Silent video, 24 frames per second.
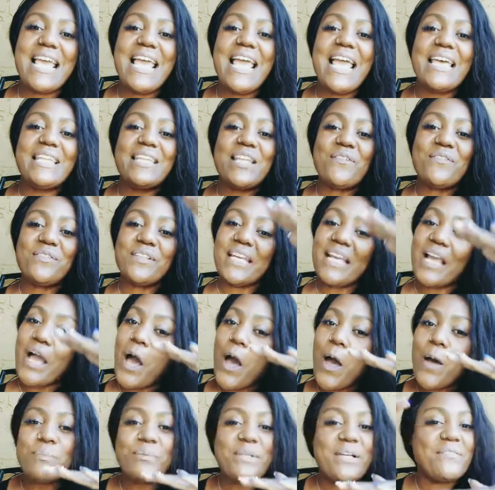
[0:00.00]
and leveling
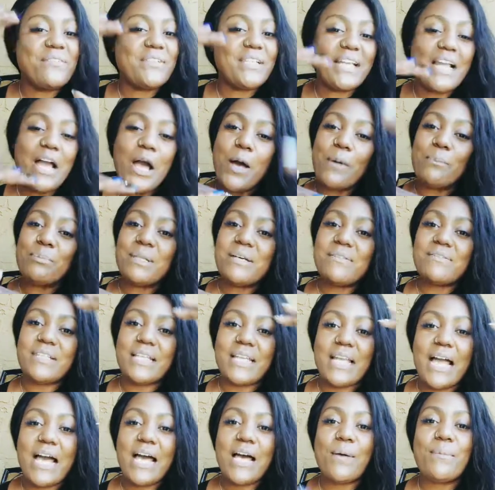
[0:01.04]
up, leveling up, leveling
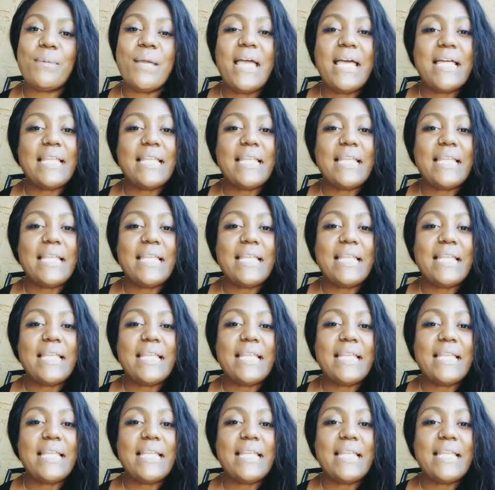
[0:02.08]
up.